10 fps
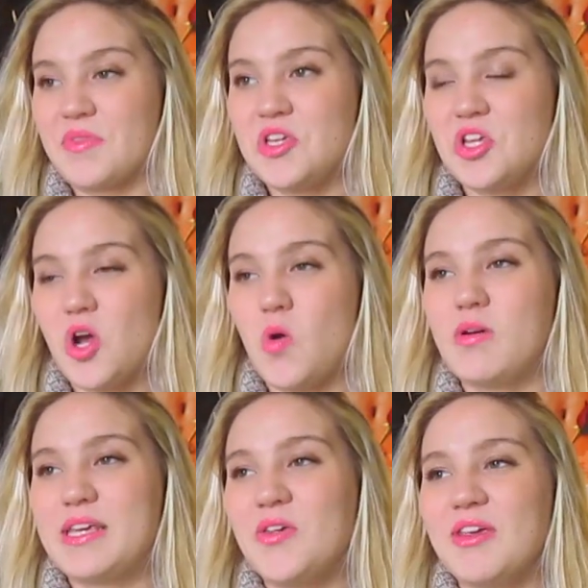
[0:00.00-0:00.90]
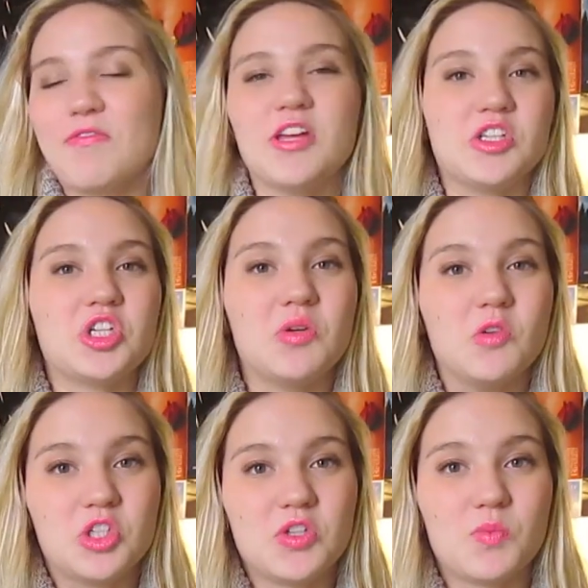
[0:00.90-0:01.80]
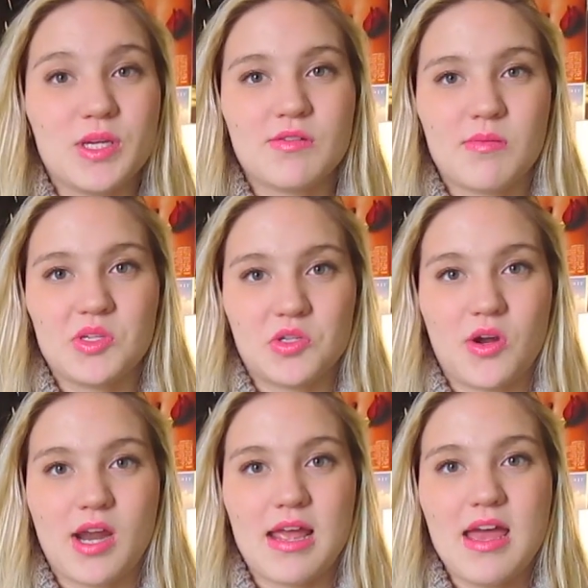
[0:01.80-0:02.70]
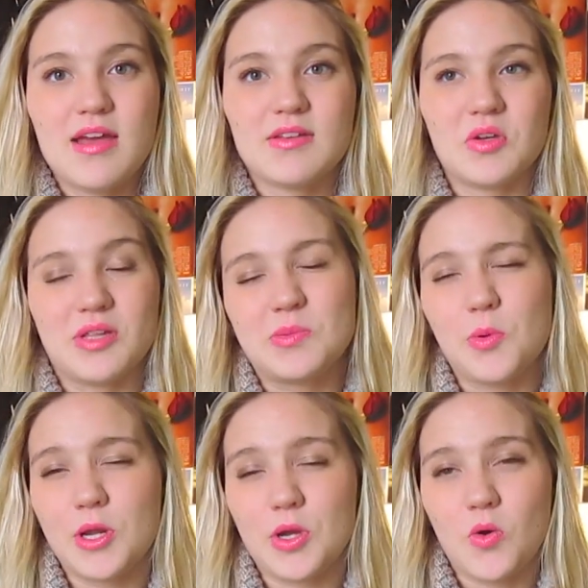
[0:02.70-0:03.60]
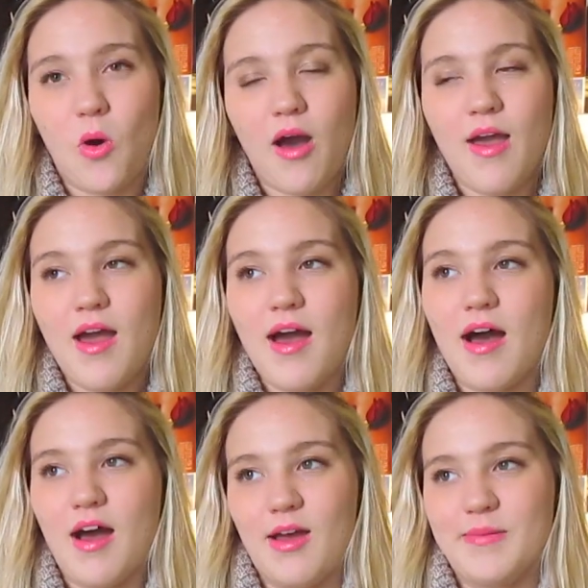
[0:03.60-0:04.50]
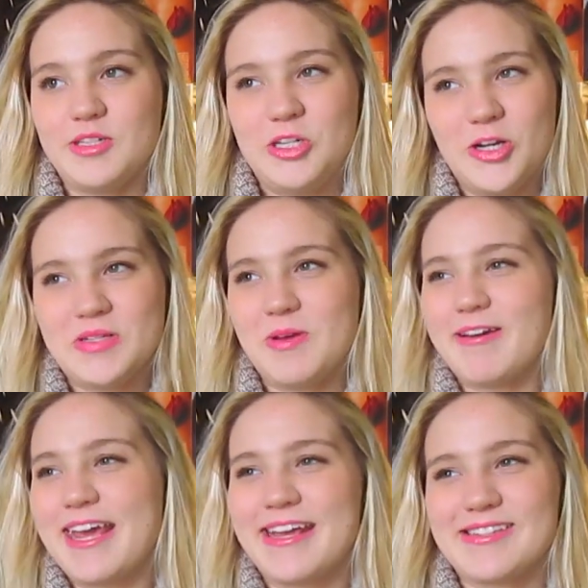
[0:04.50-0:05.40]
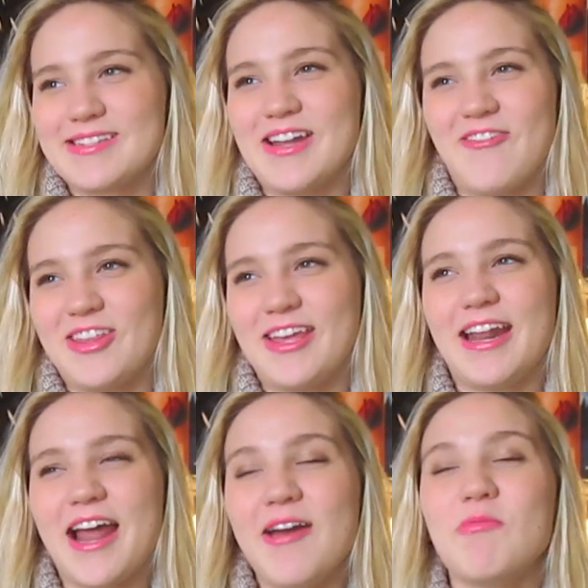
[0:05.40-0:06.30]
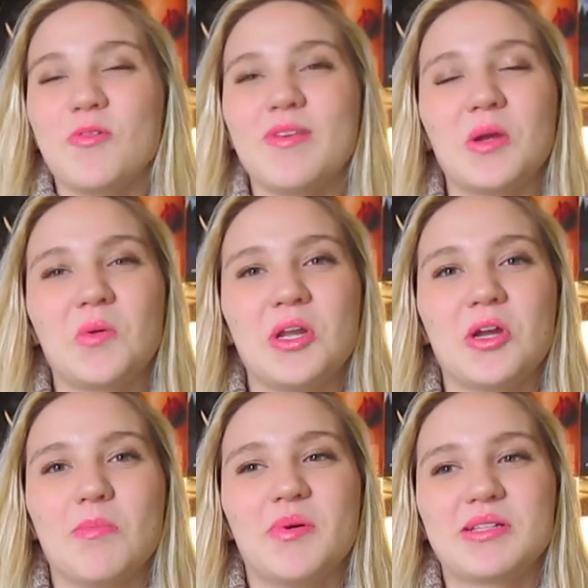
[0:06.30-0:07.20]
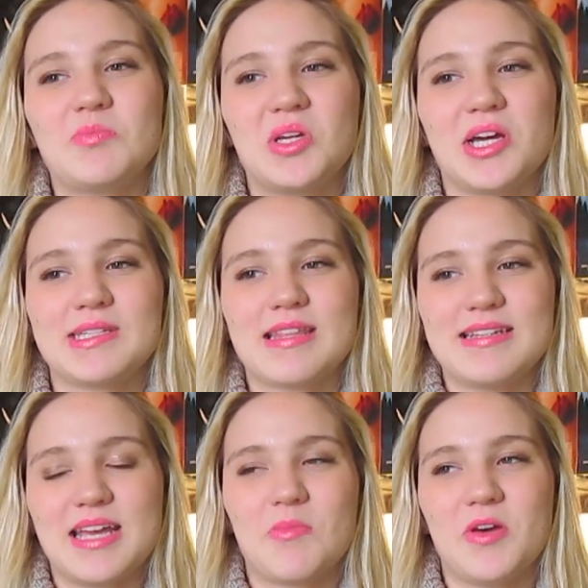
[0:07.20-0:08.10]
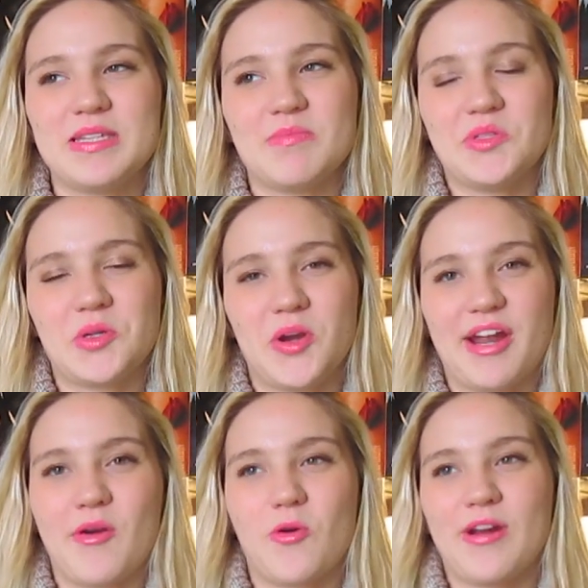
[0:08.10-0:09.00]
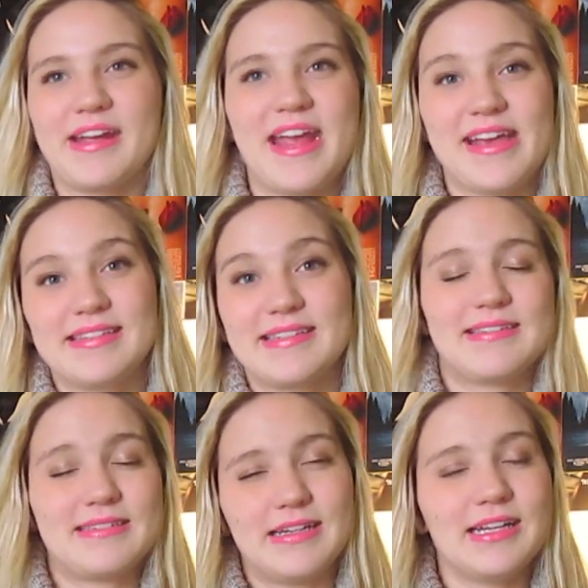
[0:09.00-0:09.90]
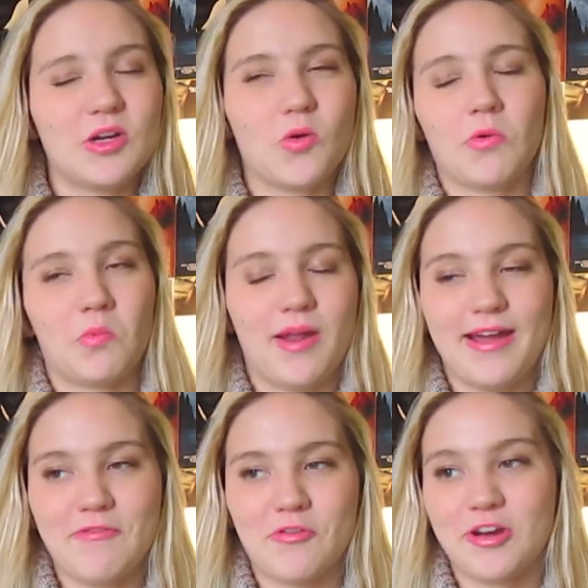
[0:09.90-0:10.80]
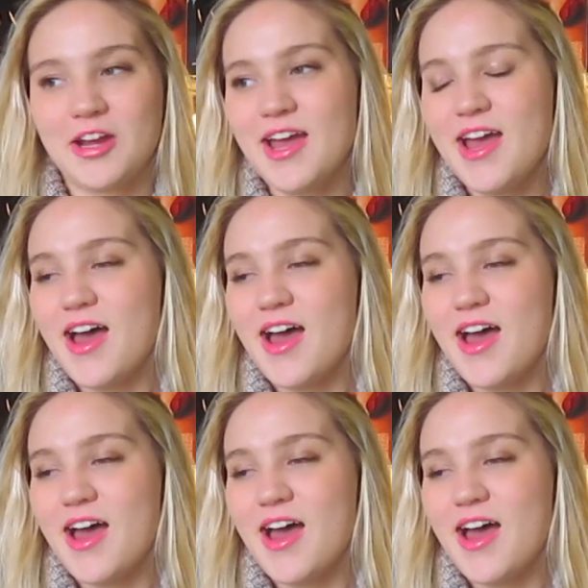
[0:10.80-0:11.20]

you know, Gillian Flynn, she was from Missouri, so that's pretty cool. She knows about Kansas and everything, and I really like reading her books because they take place in Missouri or in Kansas City or whatever,